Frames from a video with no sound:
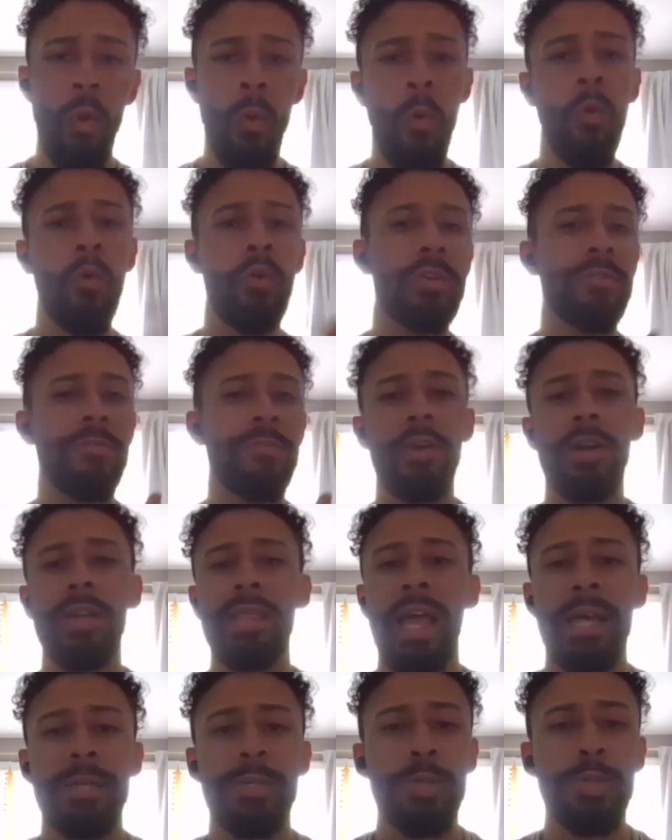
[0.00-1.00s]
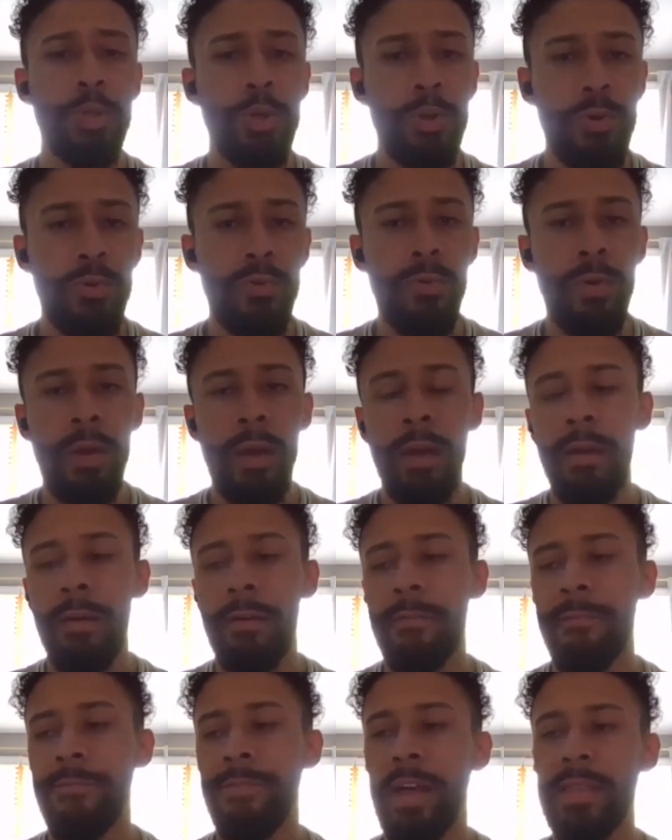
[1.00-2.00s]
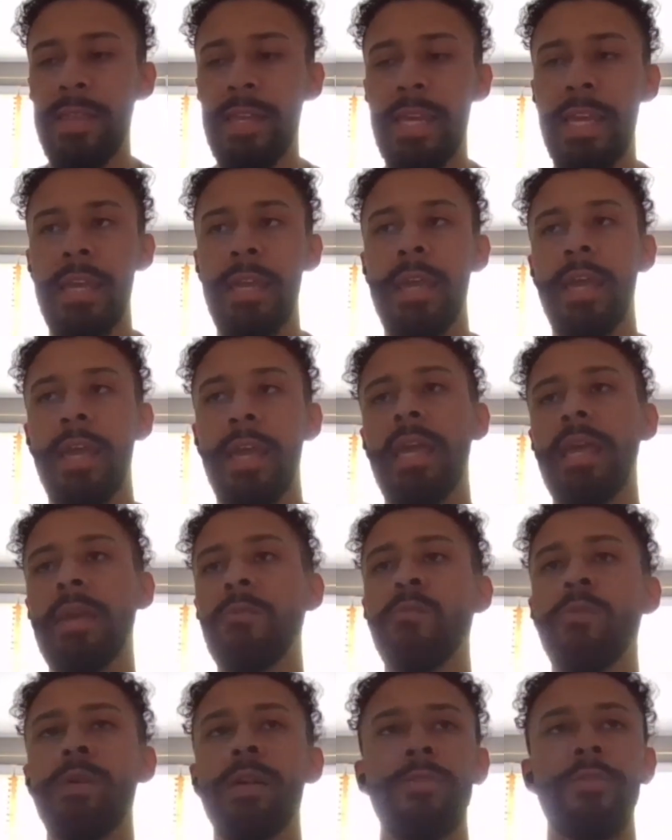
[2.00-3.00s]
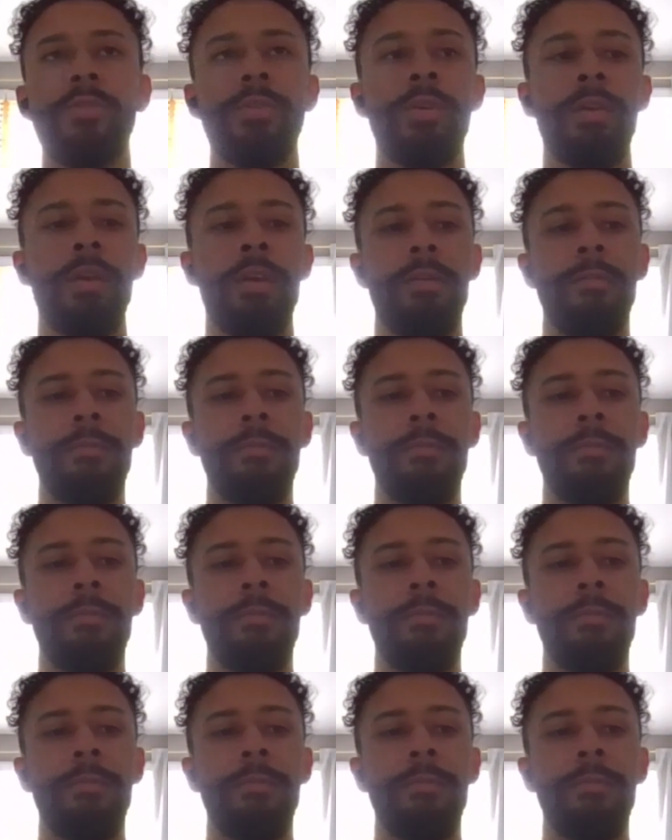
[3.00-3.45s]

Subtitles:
or it's for a class 2 felony in which,